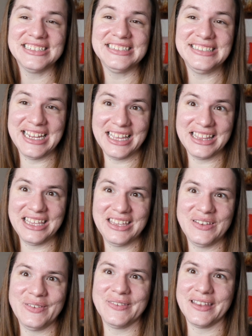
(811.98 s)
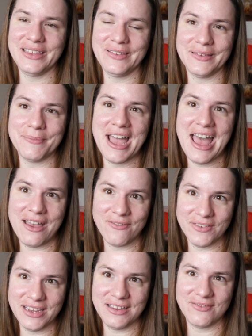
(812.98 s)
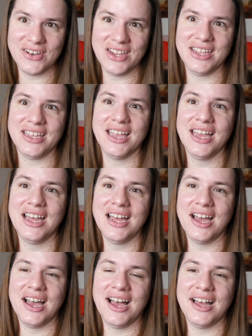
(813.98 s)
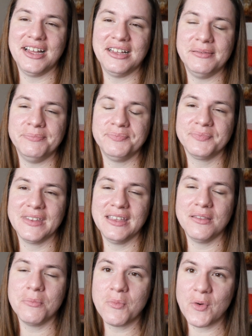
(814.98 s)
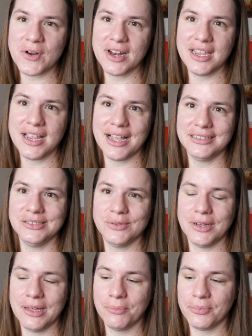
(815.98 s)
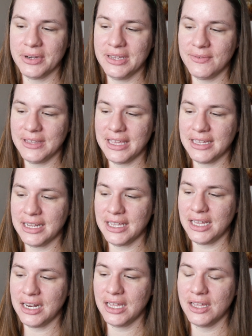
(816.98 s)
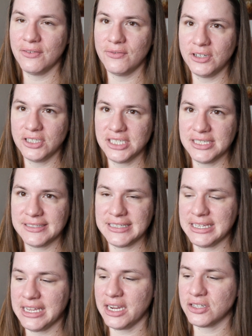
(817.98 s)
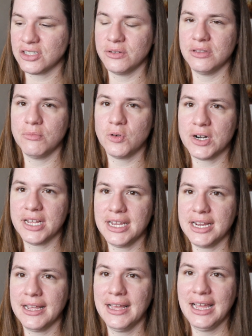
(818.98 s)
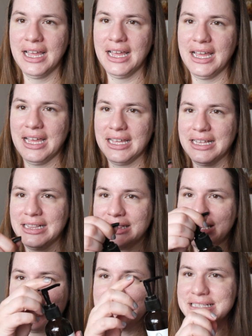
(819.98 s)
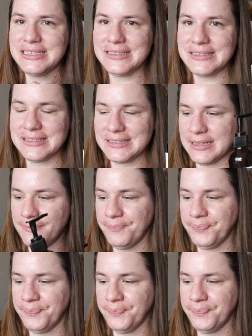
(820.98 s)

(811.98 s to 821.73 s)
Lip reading: daily use. I use them every evening. In the morning, I do an abbreviated version of skincare. So in the morning, cleanse,